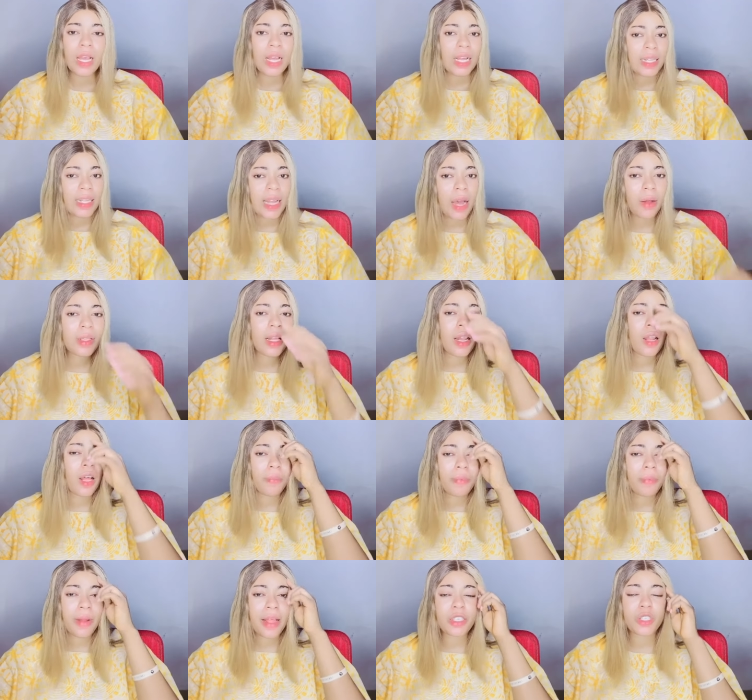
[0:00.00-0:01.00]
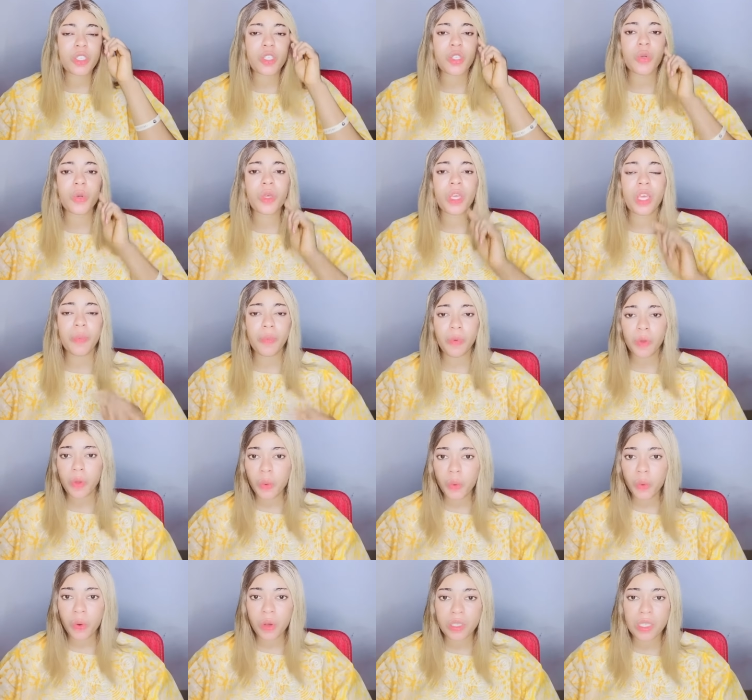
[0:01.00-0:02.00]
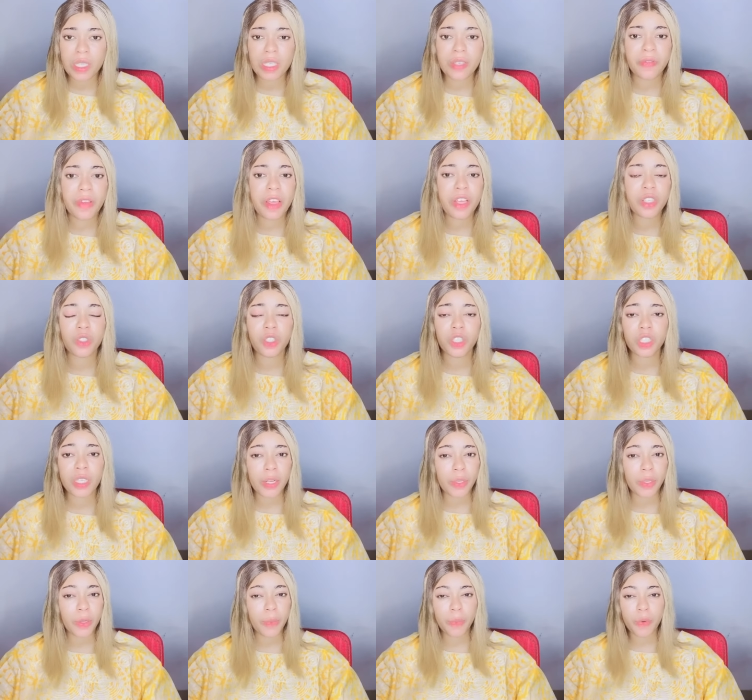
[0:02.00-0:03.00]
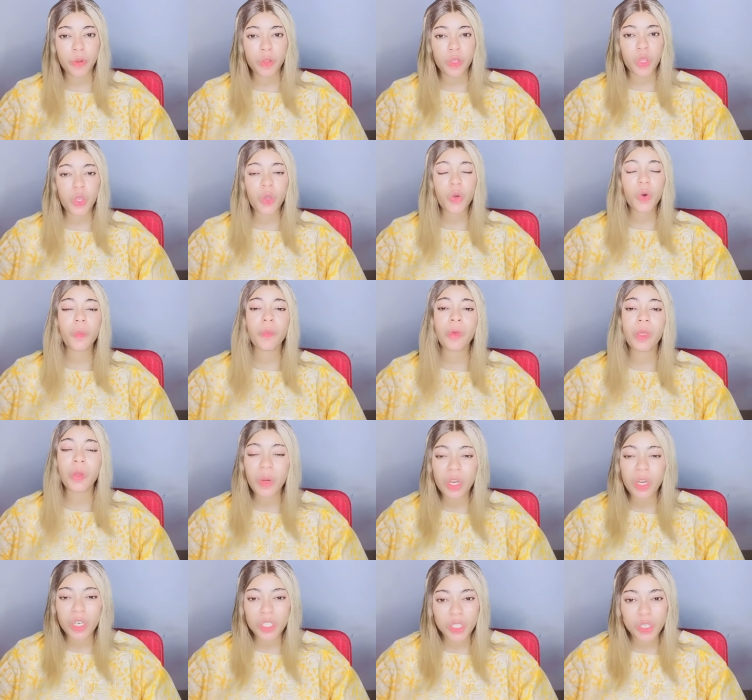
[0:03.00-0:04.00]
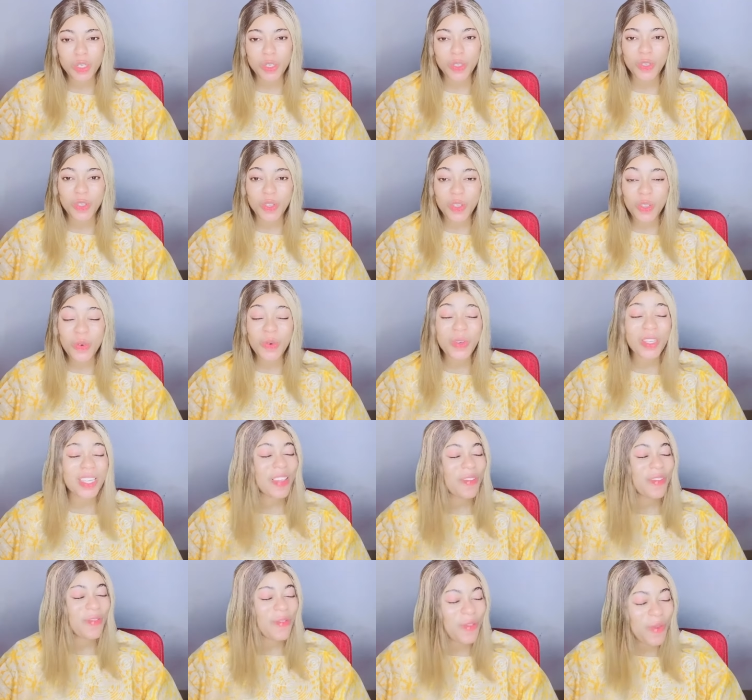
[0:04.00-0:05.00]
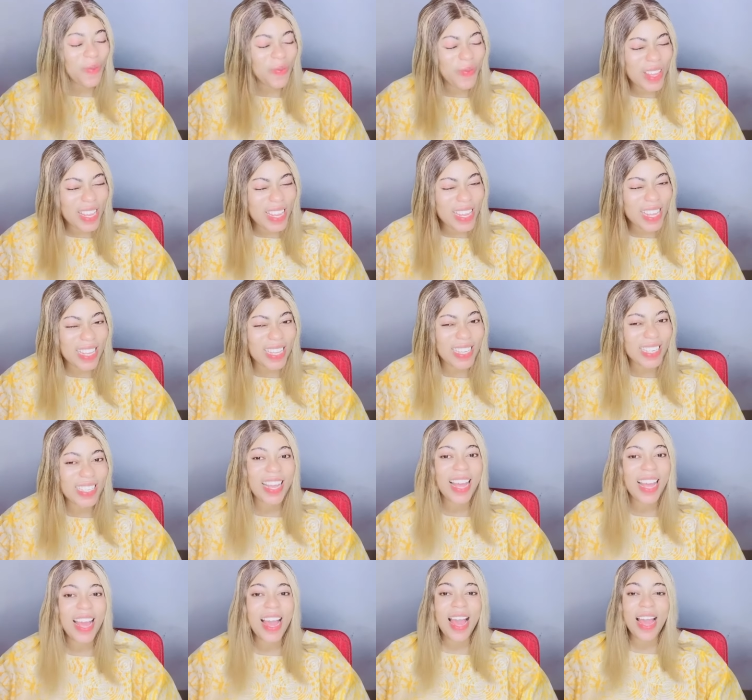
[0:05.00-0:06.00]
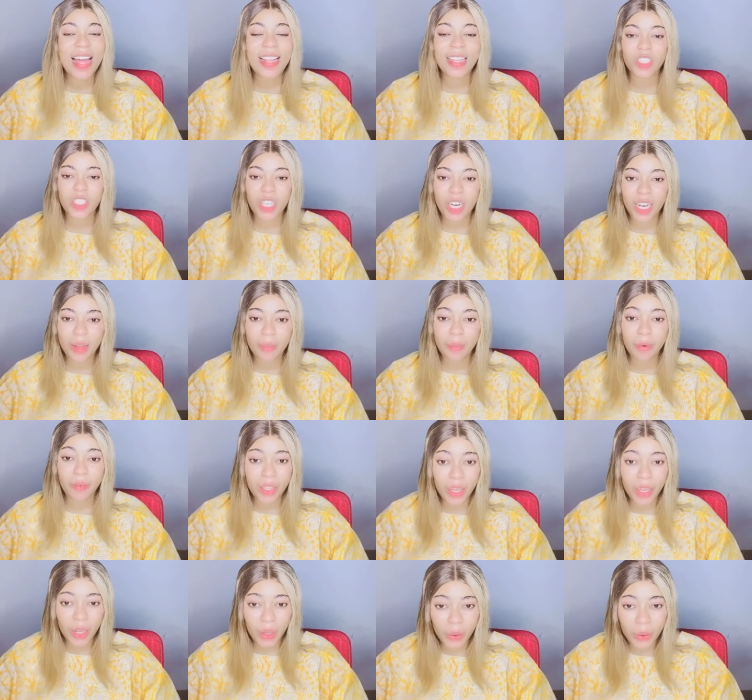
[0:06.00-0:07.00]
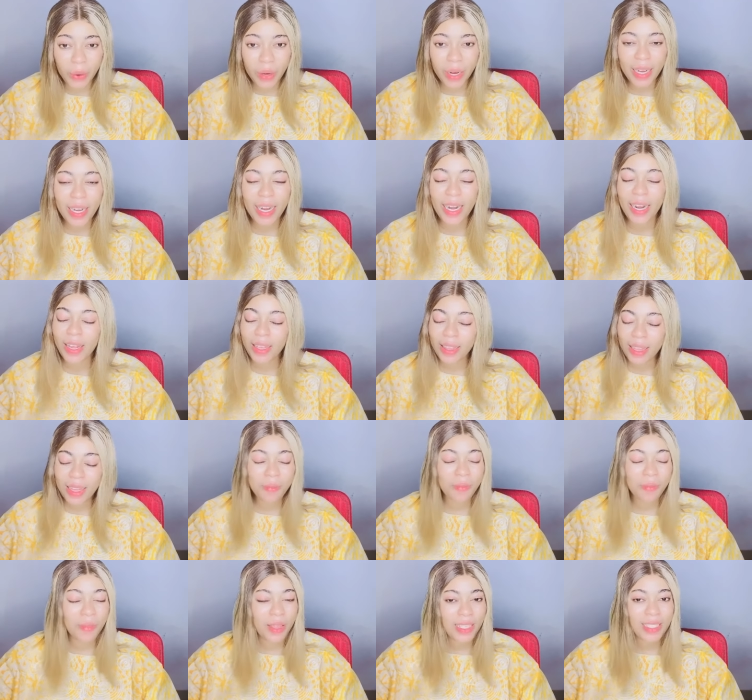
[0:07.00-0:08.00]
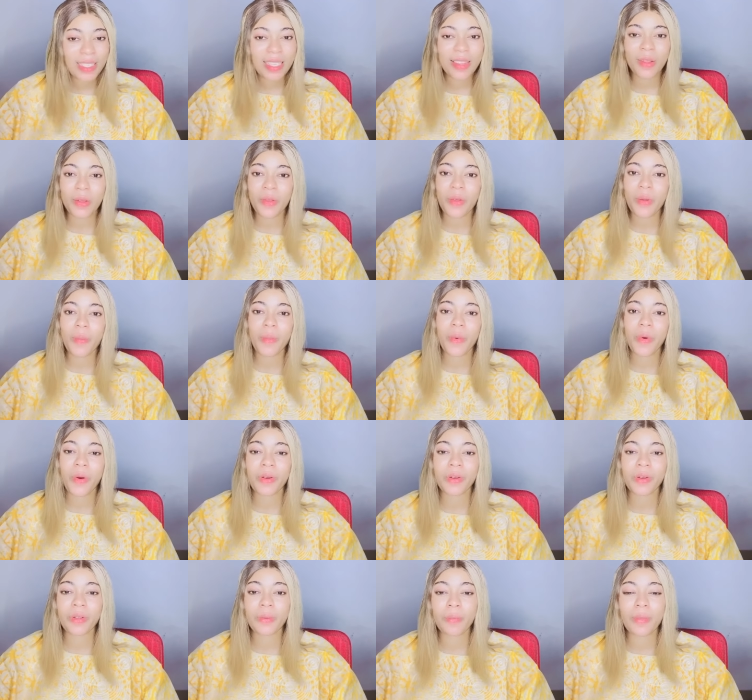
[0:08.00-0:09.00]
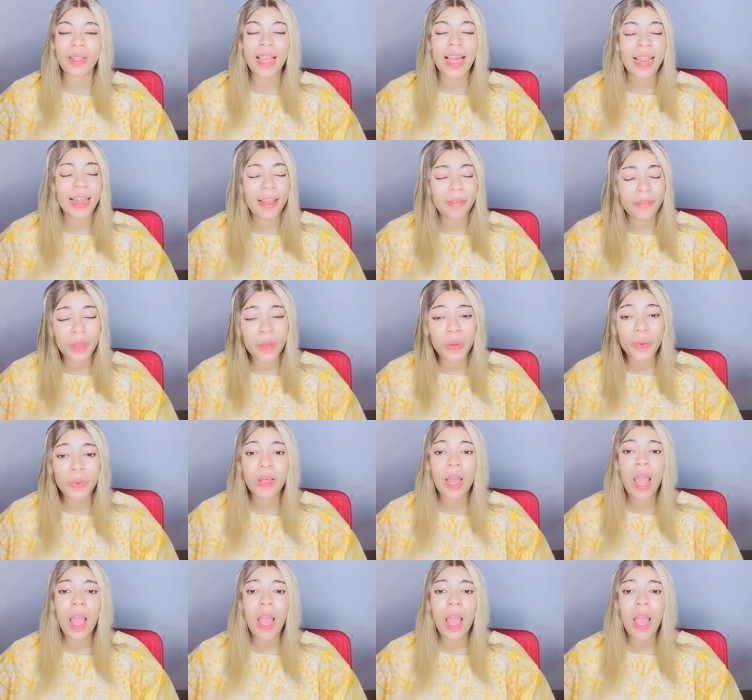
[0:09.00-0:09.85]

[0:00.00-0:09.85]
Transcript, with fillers: Now the Lord bless you, keep you, cause his face to shine upon you, be gracious to you, give you peace. The shalom of the Lord, nothing missing, nothing broken. I love you,